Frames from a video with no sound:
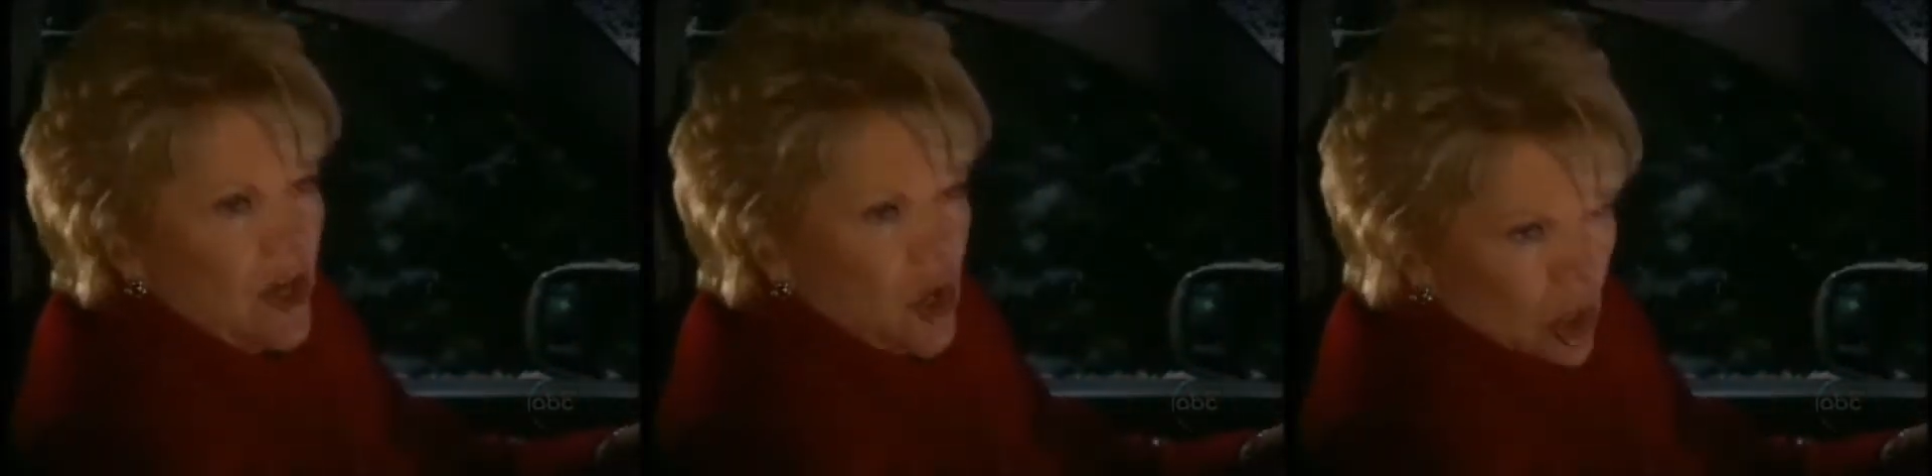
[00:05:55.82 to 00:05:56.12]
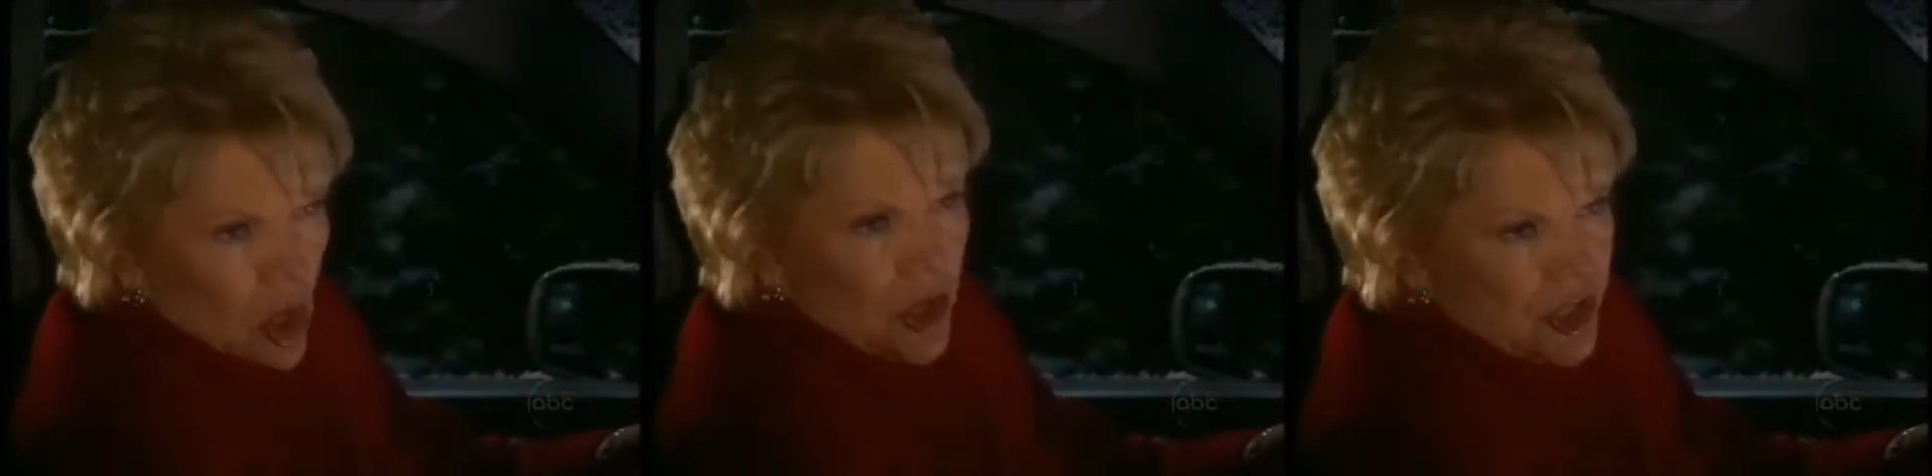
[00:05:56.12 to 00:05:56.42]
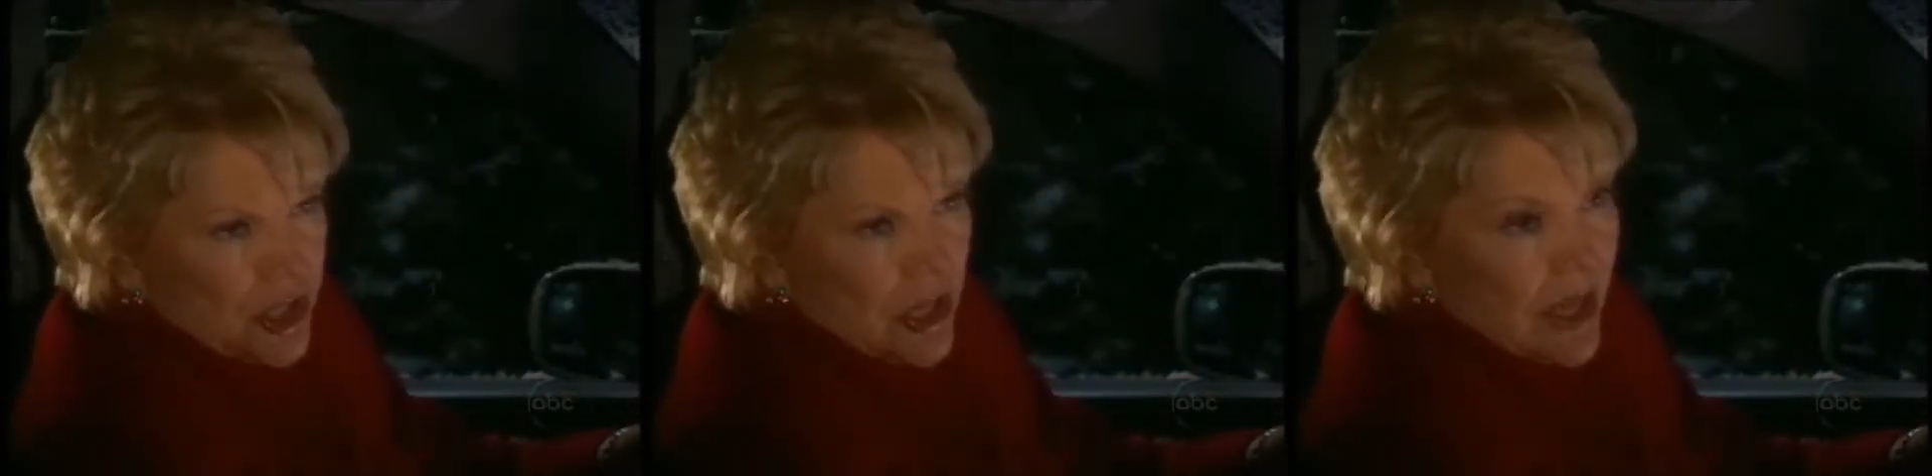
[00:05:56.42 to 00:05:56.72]
good
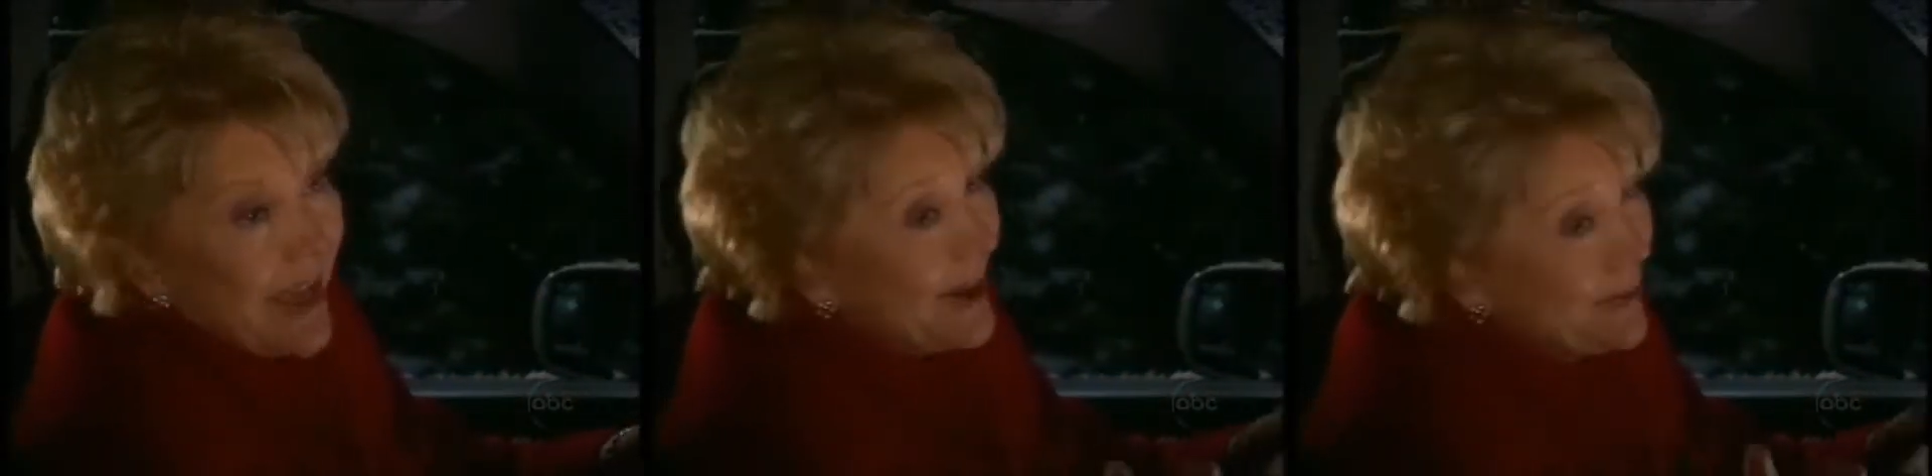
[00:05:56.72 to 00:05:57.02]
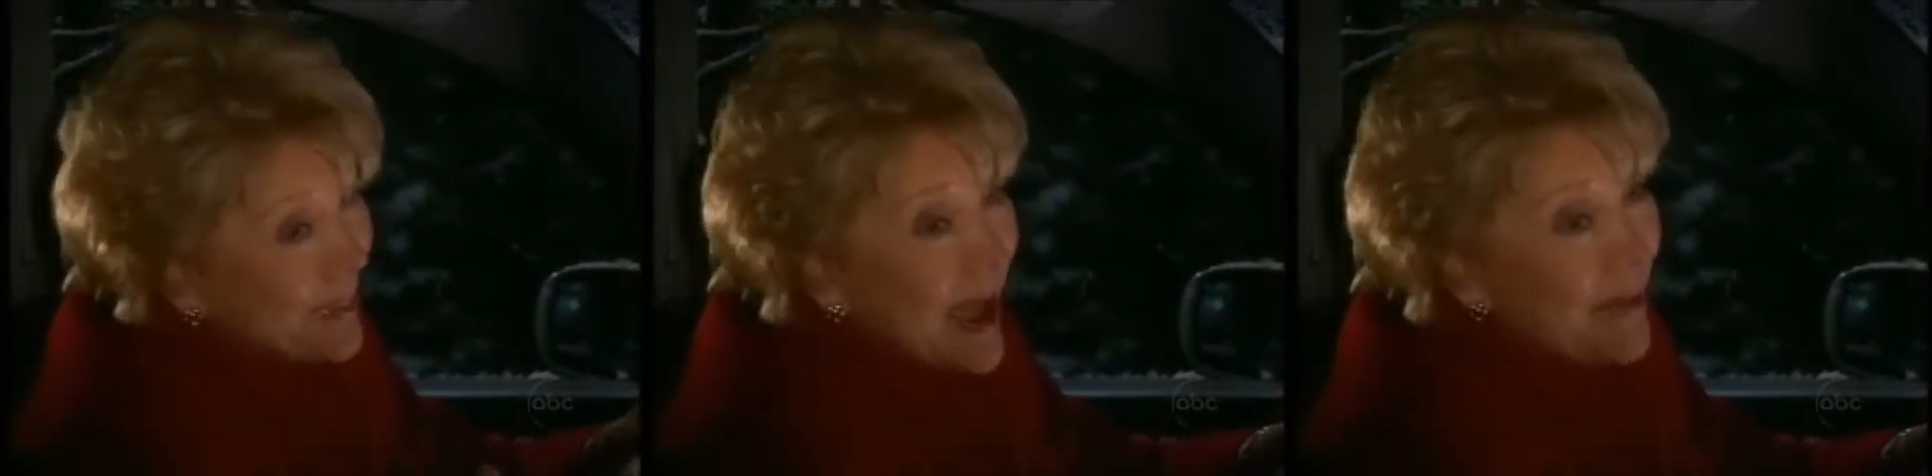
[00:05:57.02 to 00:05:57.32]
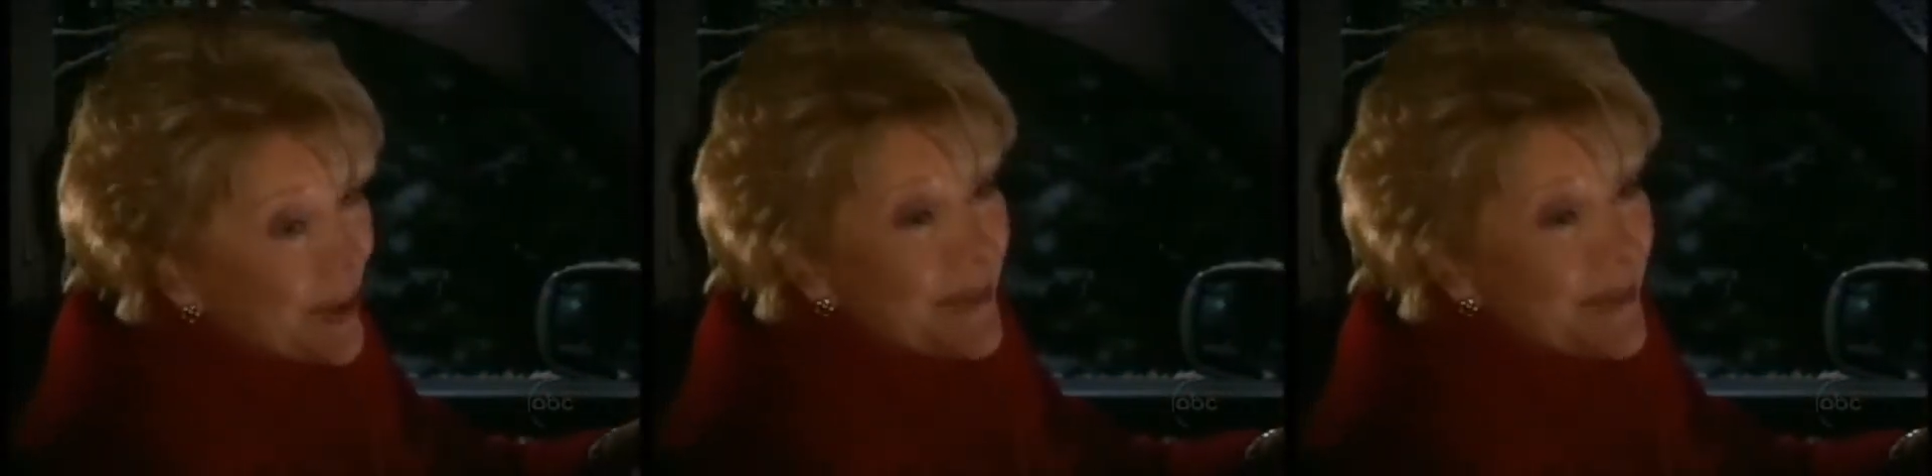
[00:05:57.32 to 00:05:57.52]
looks. Problem